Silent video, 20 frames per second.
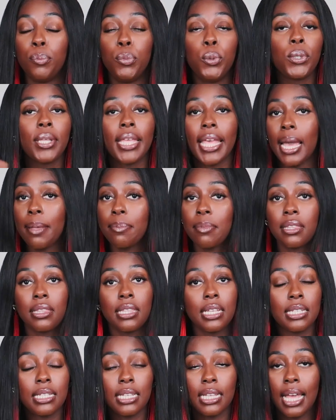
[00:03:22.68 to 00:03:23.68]
boot camp that
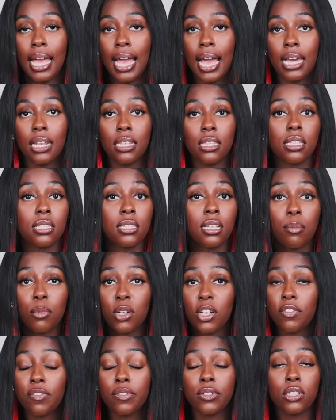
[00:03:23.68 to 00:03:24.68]
they had in the
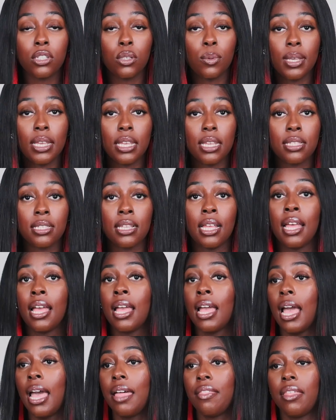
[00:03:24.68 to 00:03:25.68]
summer for 2 weeks,
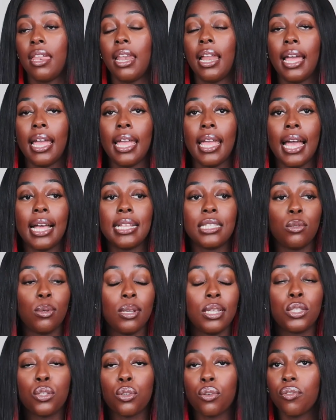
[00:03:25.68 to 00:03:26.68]
and then I had to
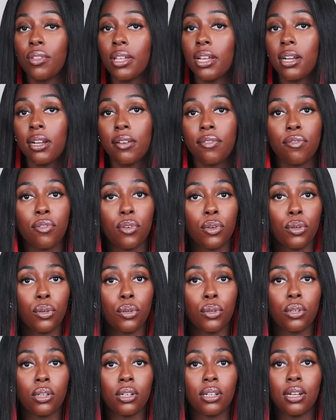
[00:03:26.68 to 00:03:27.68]
intern there
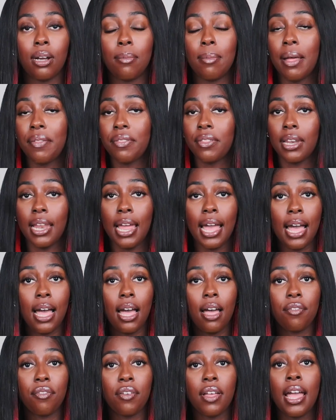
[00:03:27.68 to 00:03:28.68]
for a month and a
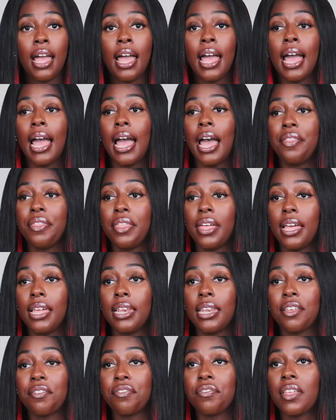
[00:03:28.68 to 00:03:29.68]
half, and
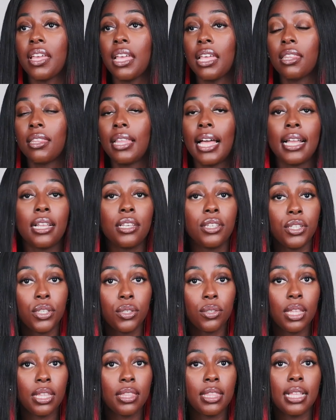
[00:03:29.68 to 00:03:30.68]
then if they liked
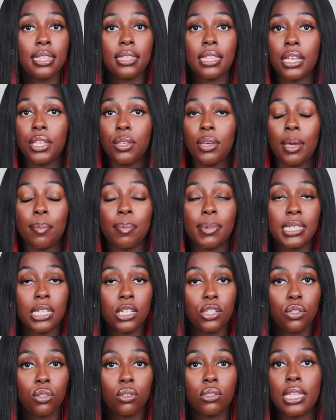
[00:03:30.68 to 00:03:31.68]
you, they think that you had
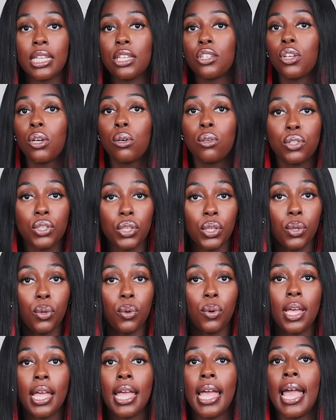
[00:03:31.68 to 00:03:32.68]
potential, they chose
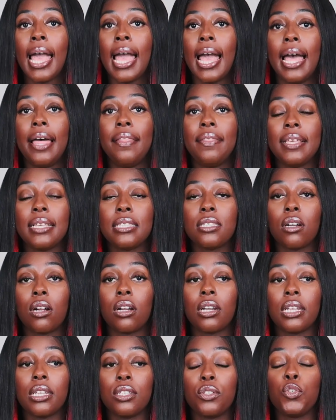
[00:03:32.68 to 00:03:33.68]
you, and they
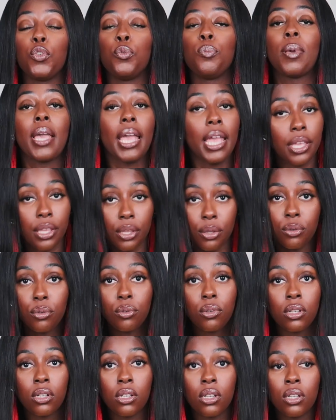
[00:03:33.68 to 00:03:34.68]
started to pay
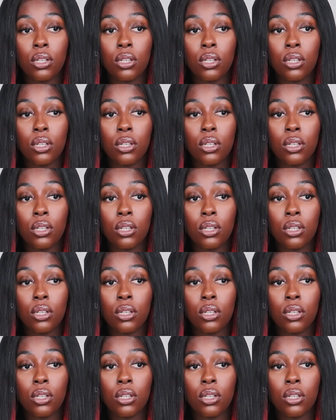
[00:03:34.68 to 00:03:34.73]
you